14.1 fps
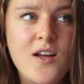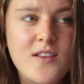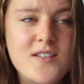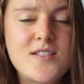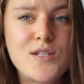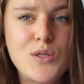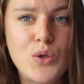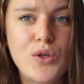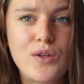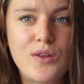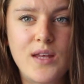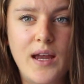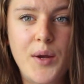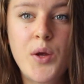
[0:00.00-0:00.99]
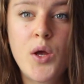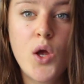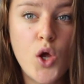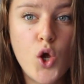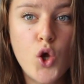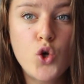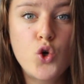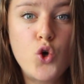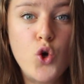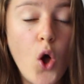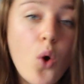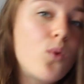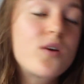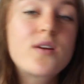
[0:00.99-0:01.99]
This is another thing.
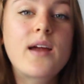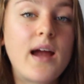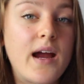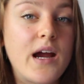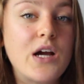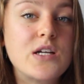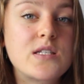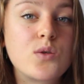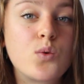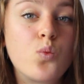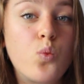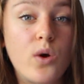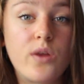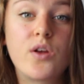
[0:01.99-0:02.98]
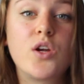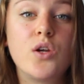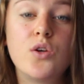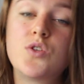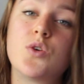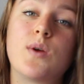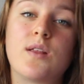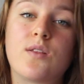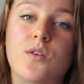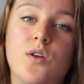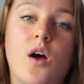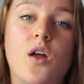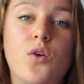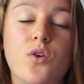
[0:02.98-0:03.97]
No one cares whether you do
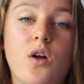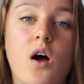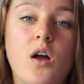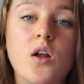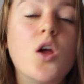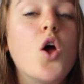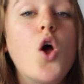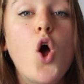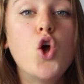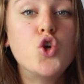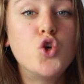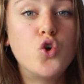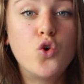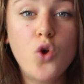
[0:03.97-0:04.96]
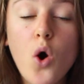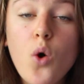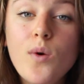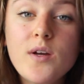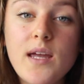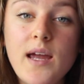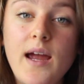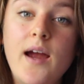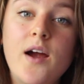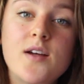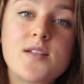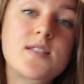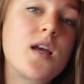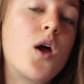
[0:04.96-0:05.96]
Inthanon or not. No one
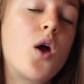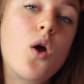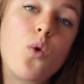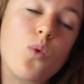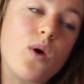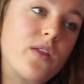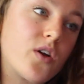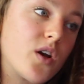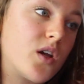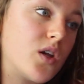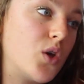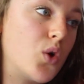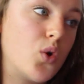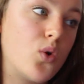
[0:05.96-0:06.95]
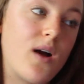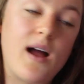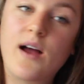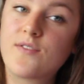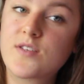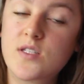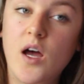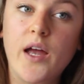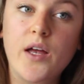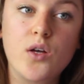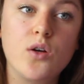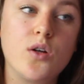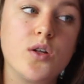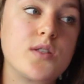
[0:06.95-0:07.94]
cares whether you have
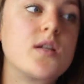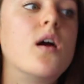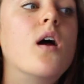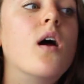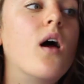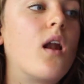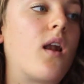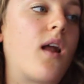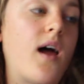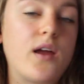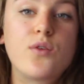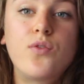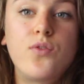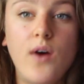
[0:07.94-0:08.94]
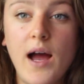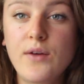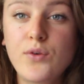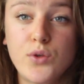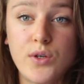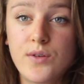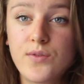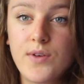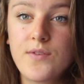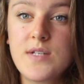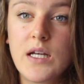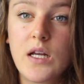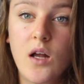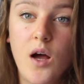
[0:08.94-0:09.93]
cycled like
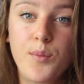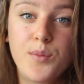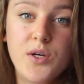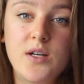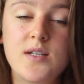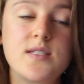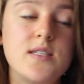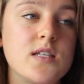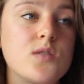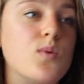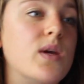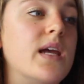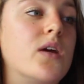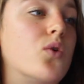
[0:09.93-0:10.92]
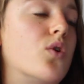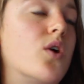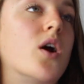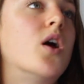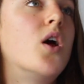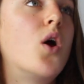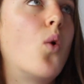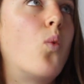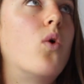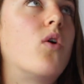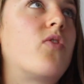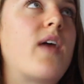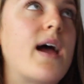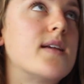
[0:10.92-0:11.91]
550 kilometers this week or
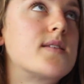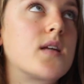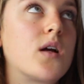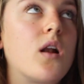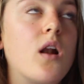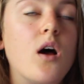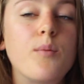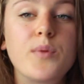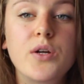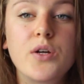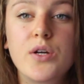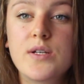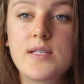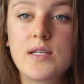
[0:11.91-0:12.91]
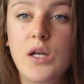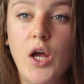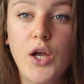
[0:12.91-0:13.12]
1,000 kilometers in